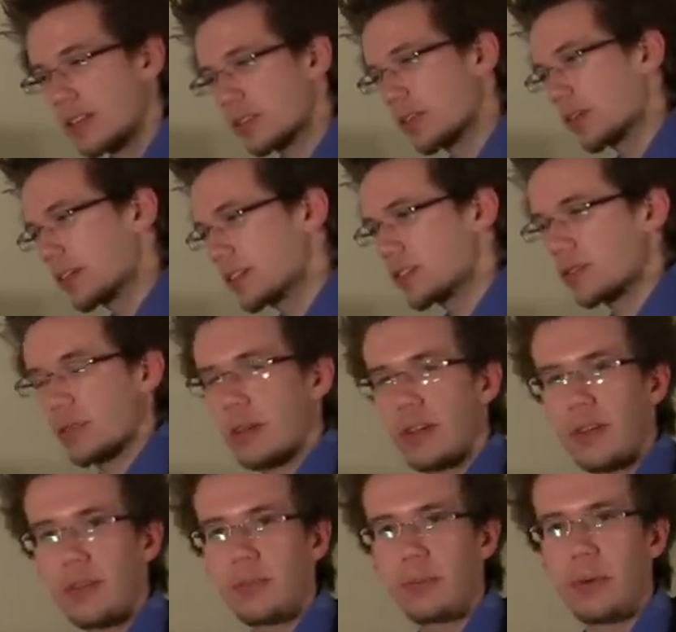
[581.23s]
So it can
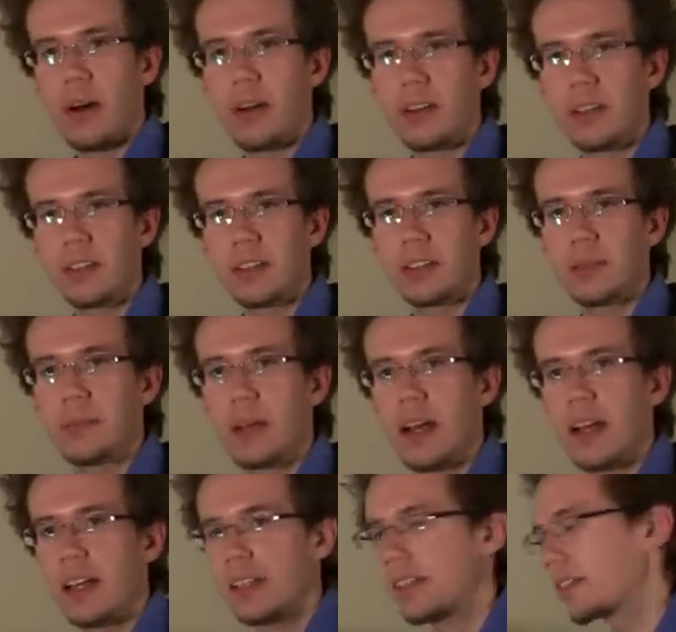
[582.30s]
sort of boggle the
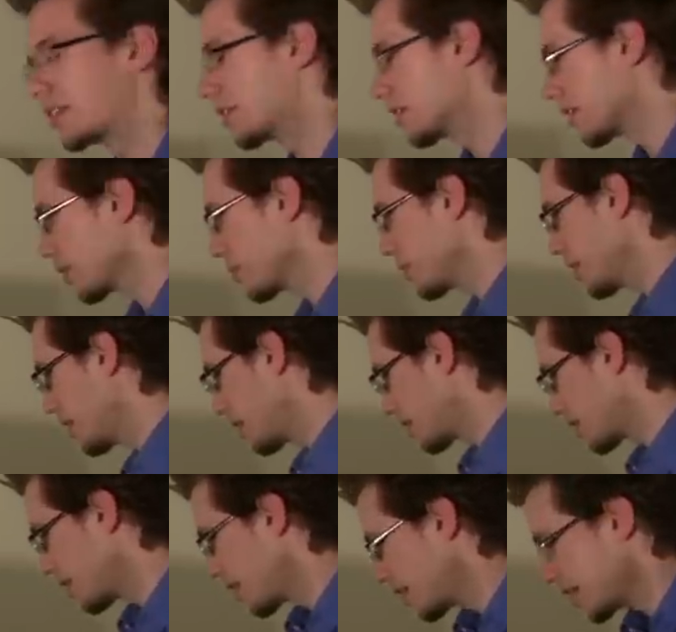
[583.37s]
mind a little bit.
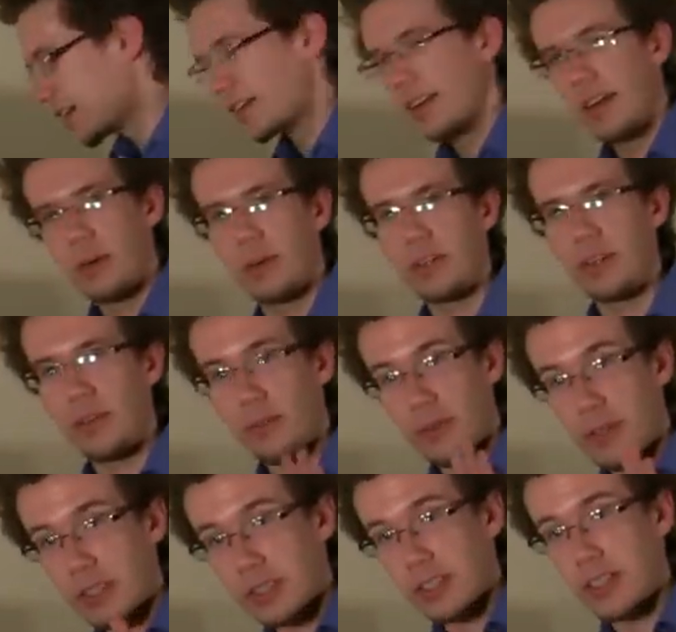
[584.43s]
When you're
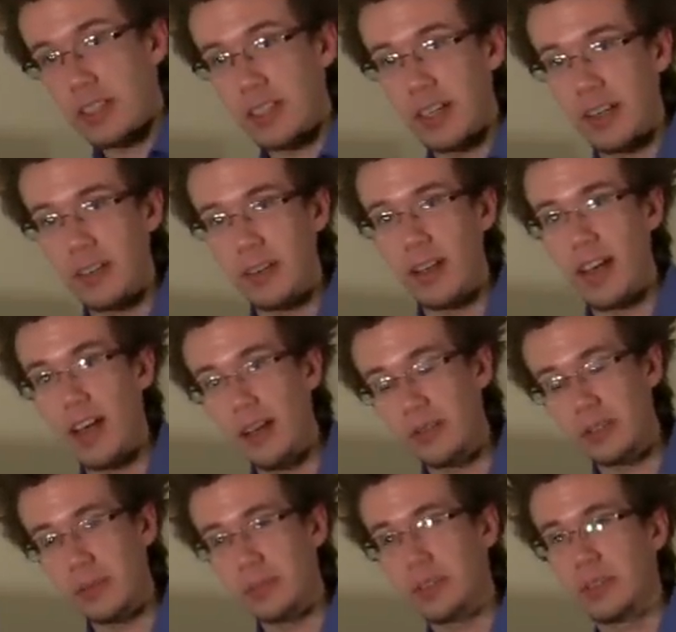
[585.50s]
first starting out, I have
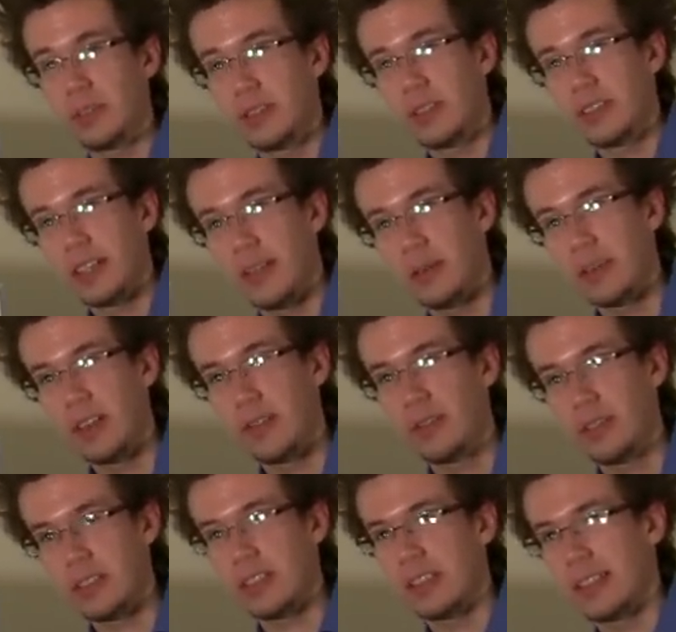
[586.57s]
some students that when they
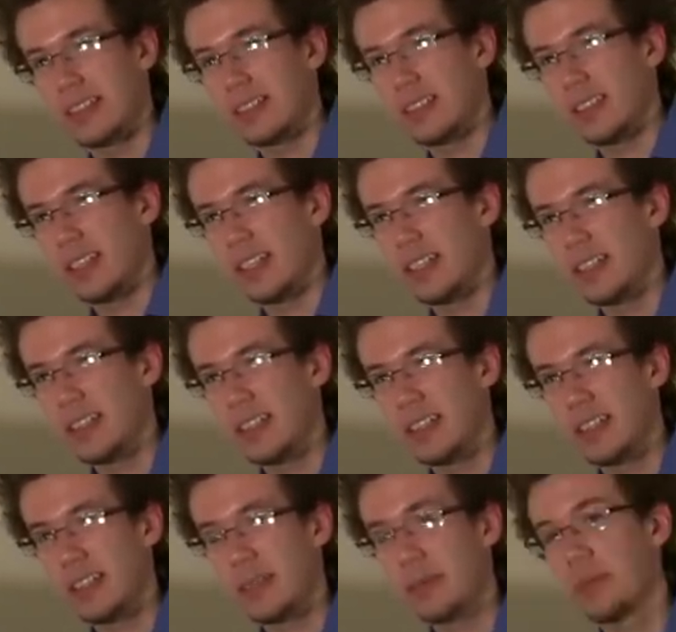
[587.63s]
first see this, they're like,
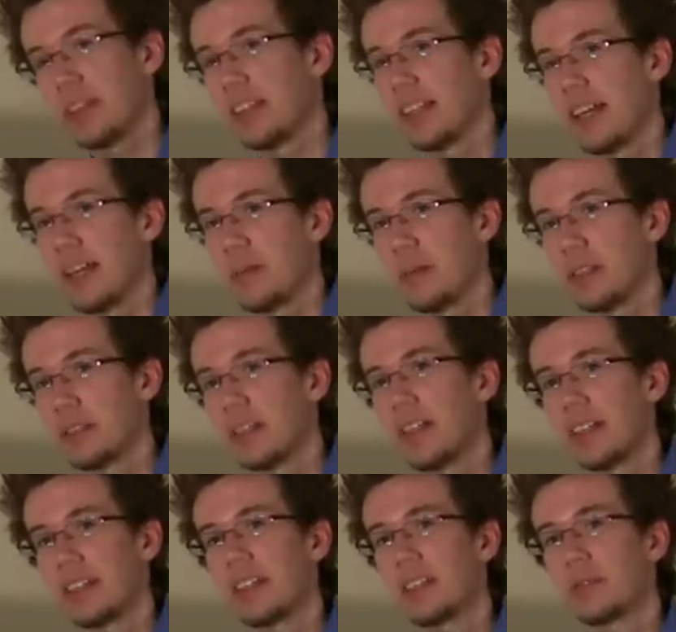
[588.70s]
eh. But then once you
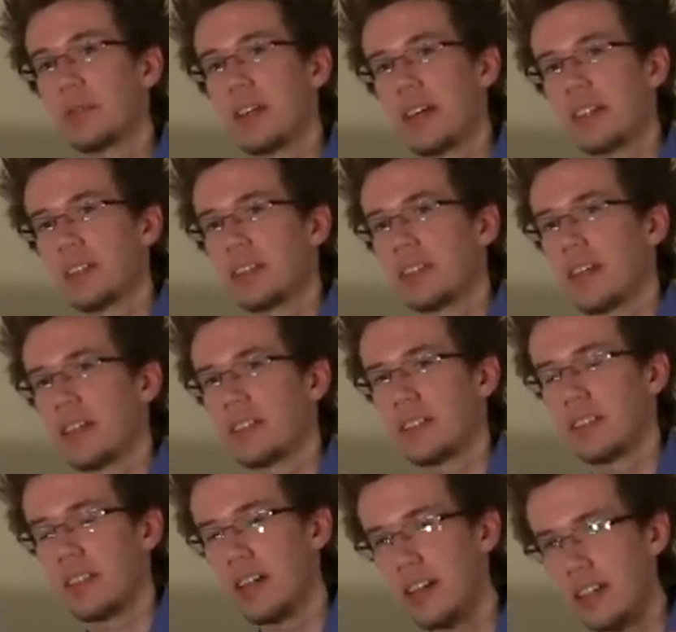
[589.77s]
get to this one exercise,
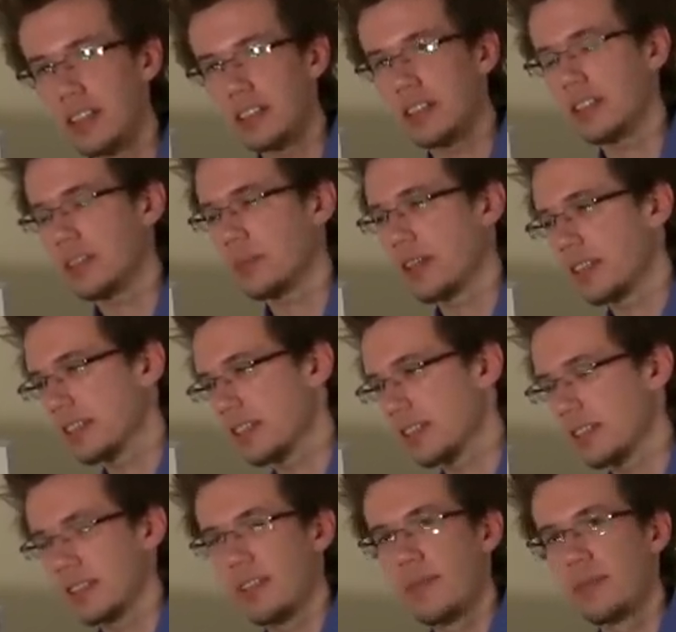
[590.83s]
it'll all start to make
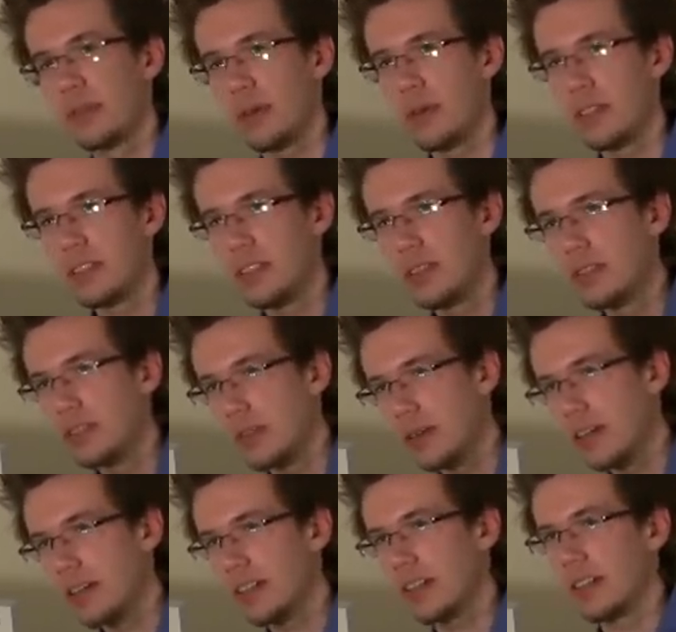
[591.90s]
sense. Once you
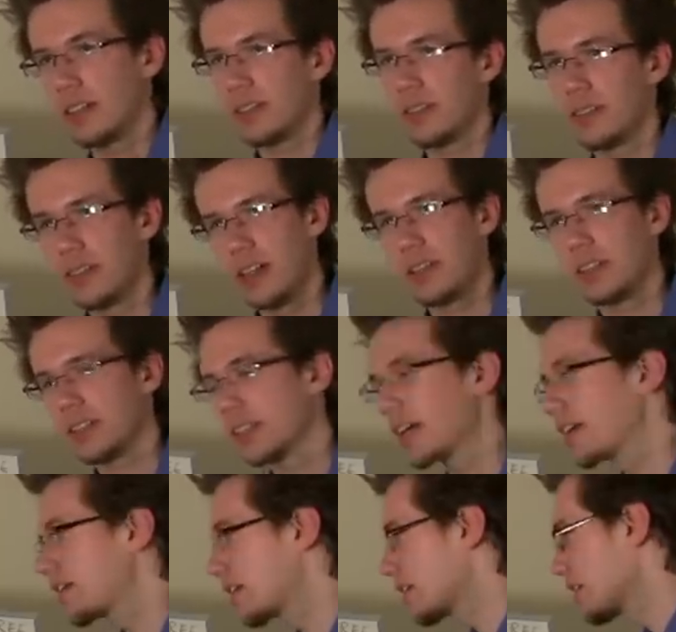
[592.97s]
do it, you'll
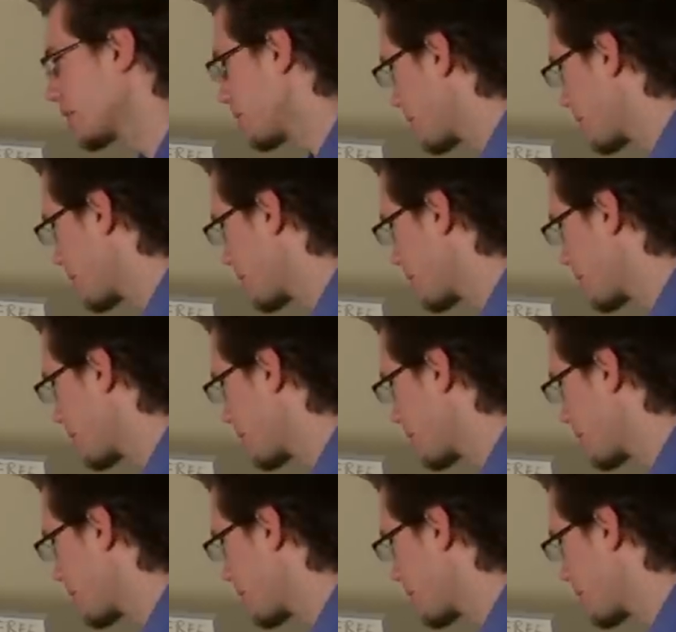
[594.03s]
understand it.